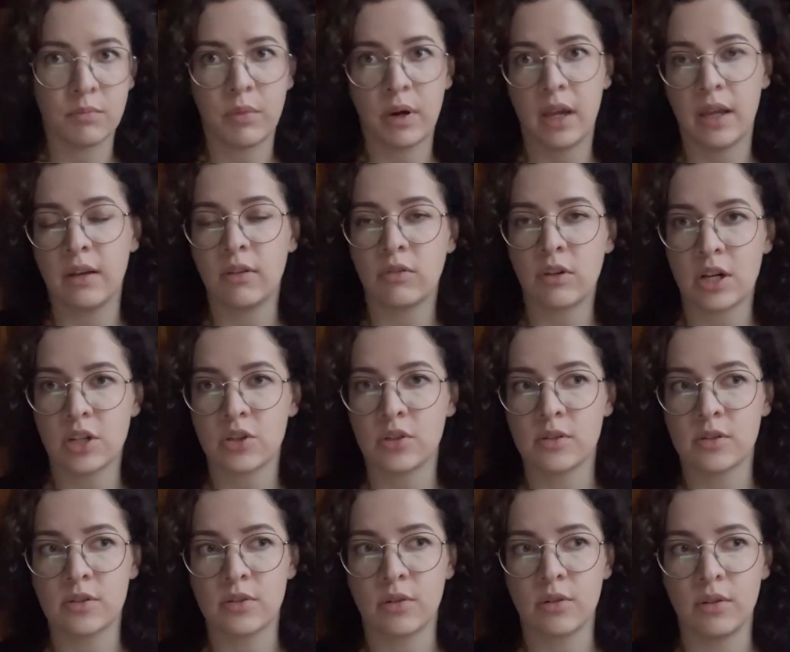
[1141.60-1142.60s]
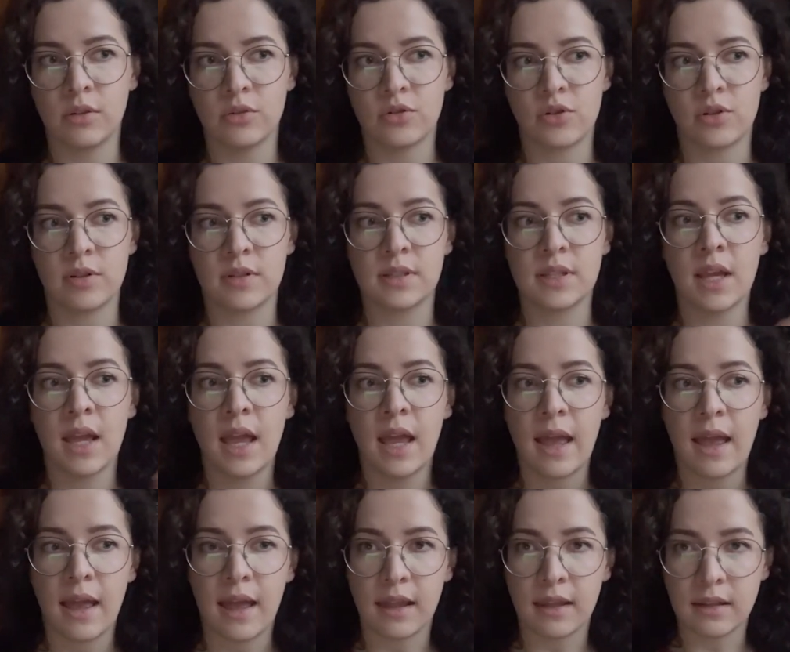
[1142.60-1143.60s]
by Russian soldiers
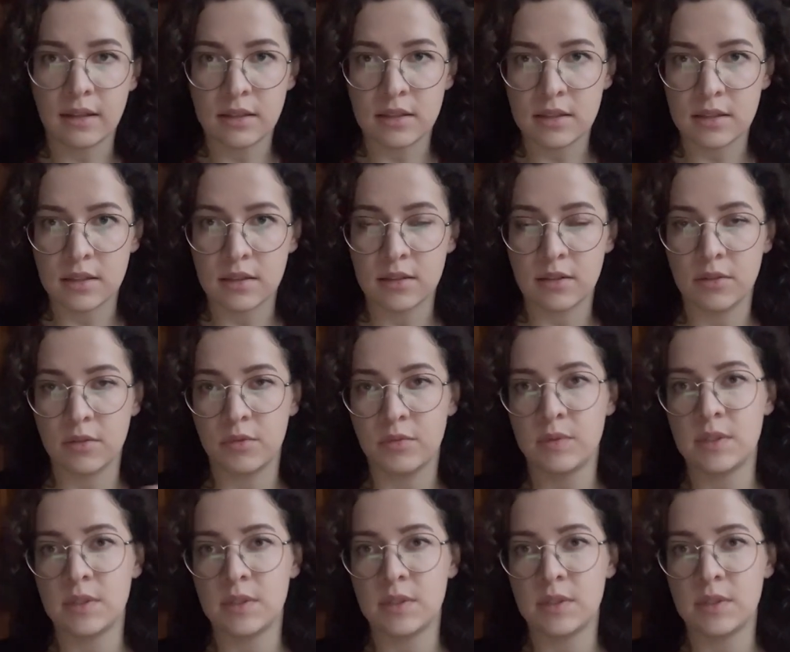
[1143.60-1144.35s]
and uh,